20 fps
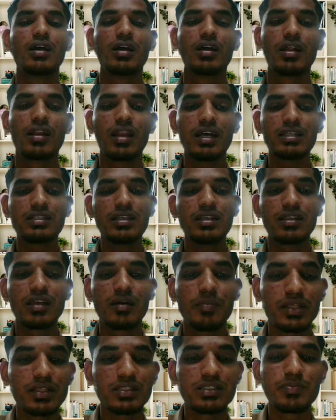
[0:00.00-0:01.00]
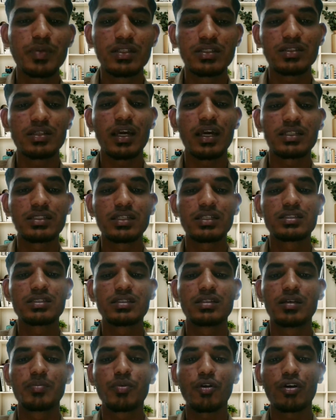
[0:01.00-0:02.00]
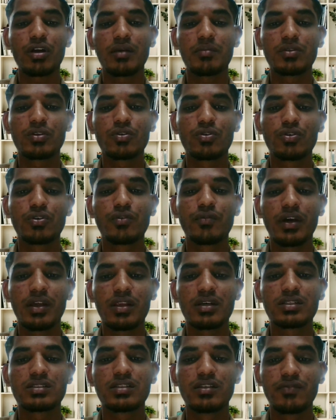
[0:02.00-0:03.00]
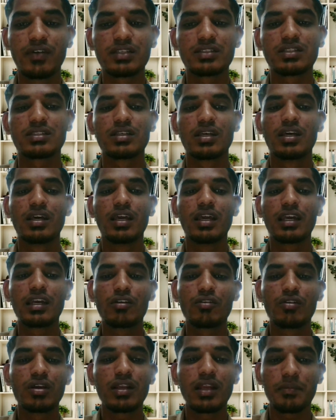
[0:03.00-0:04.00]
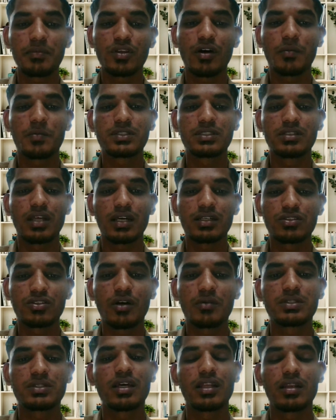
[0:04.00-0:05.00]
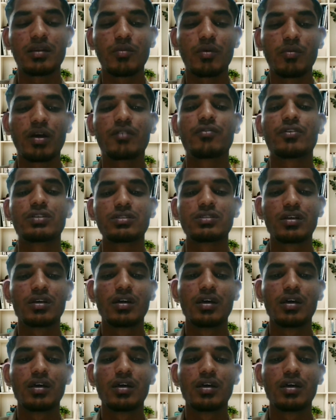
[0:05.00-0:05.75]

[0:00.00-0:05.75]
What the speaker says: Lastly, the participants access the program through various devices, including laptops, desktops, and mobile phones.